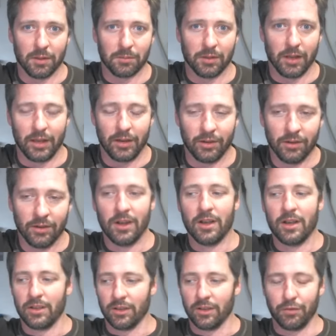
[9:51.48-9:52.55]
become lighter,
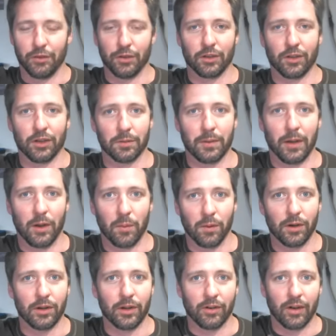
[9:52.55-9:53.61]
you feel good about
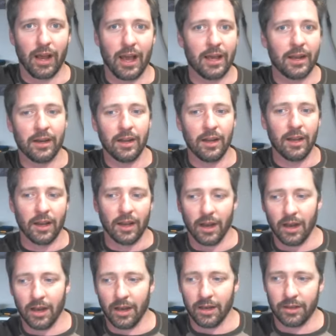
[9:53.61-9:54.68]
where you're at,
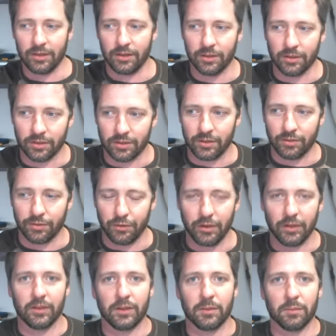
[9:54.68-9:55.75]
you're
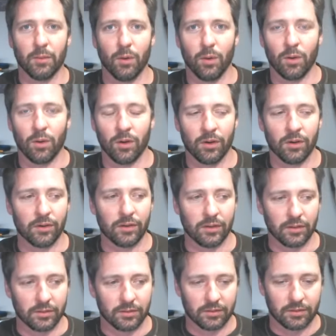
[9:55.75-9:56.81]
feeling more
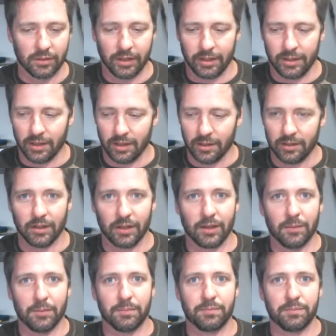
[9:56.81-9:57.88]
like a
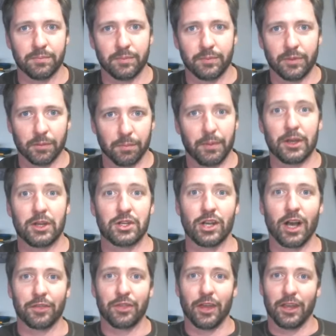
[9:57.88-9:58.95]
the big
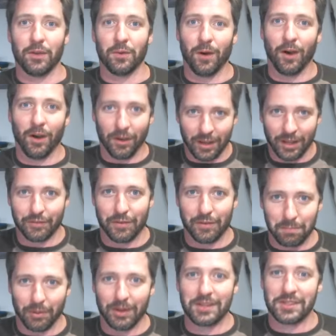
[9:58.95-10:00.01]
shot that you are, kind of
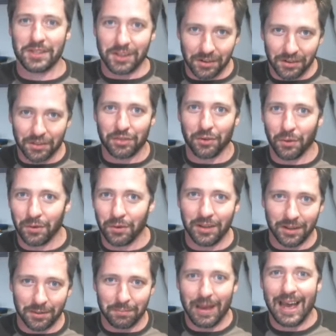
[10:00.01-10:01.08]
embracing your
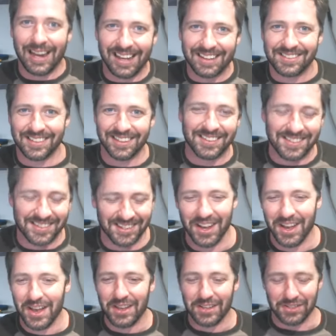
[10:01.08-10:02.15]
authority and badassness. So